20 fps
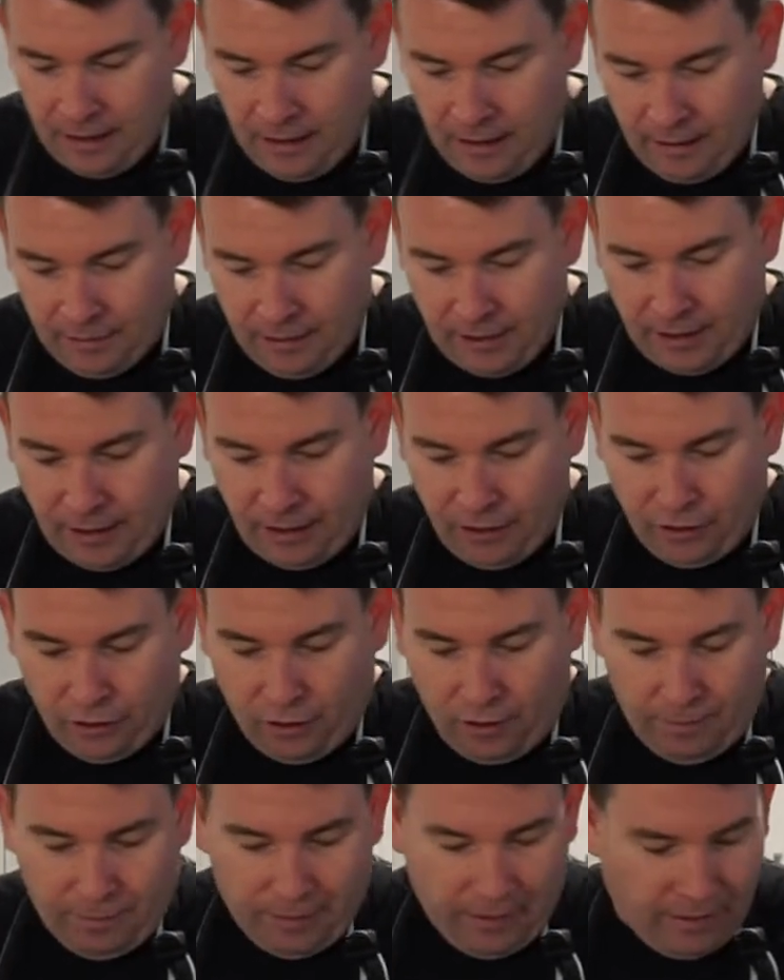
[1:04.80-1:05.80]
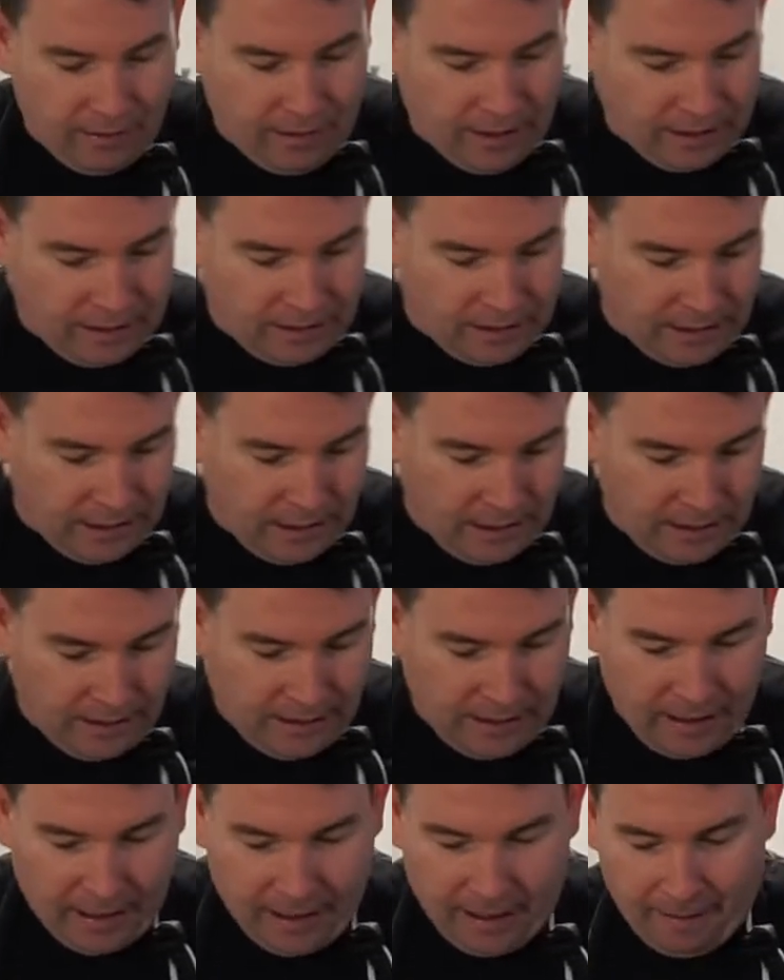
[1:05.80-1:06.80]
I'm just going to drop this in
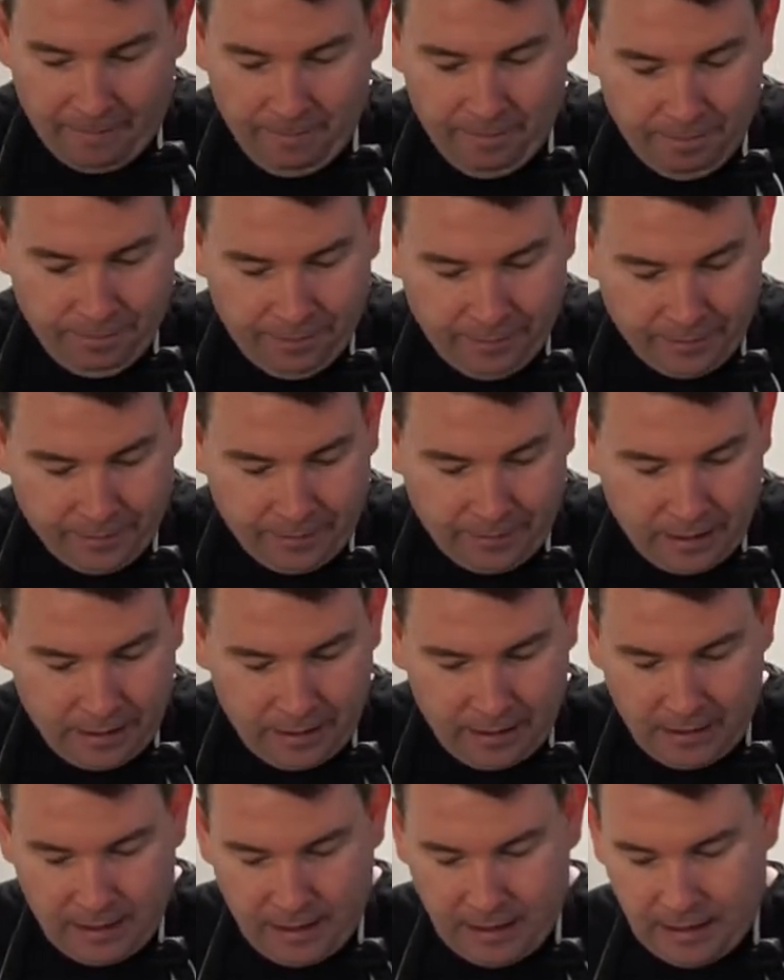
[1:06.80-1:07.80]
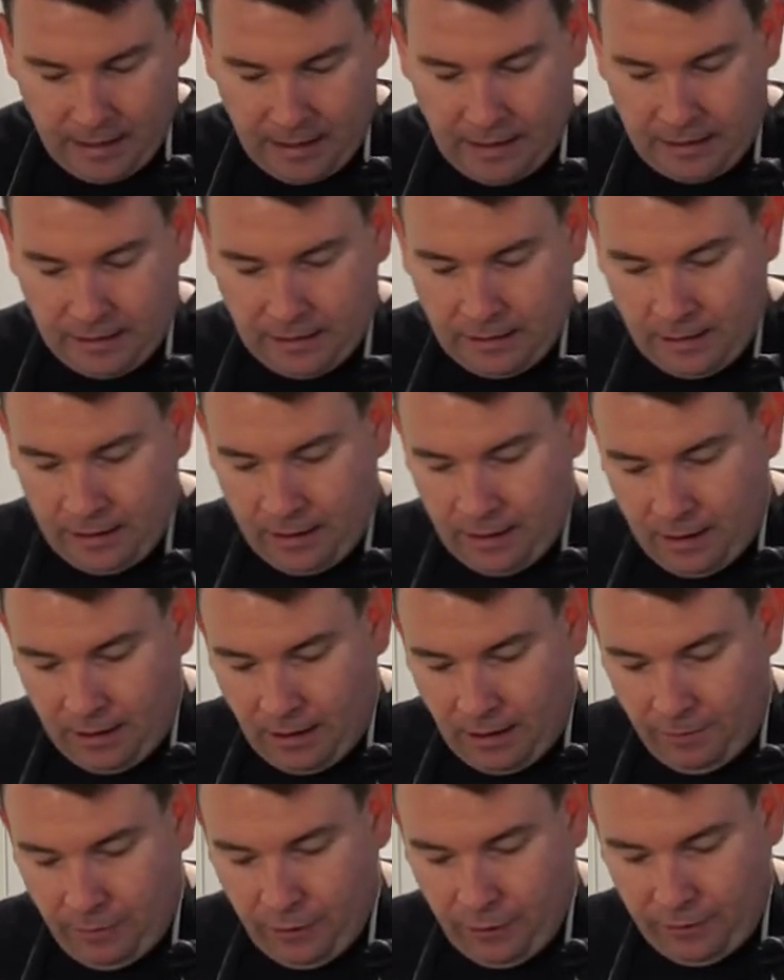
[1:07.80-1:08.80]
here and
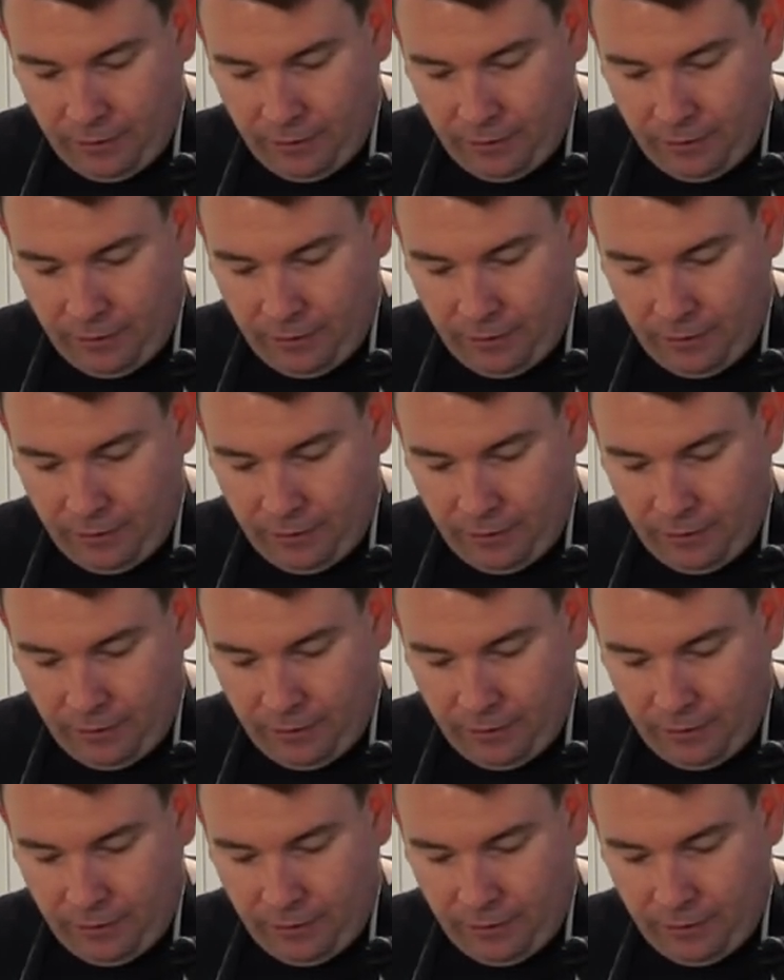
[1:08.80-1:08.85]
I'll put